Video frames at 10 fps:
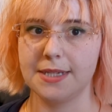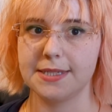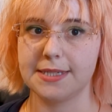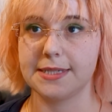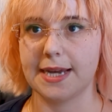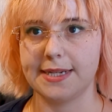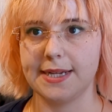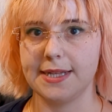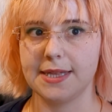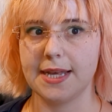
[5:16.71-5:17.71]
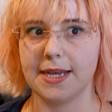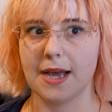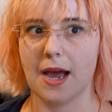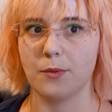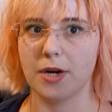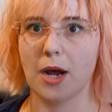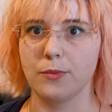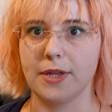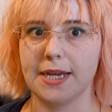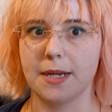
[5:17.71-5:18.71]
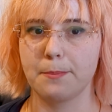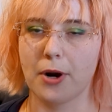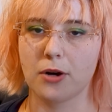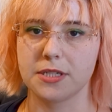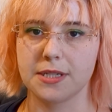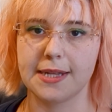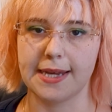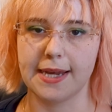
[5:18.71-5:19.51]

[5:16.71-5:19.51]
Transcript: since I didn't think I would only get personally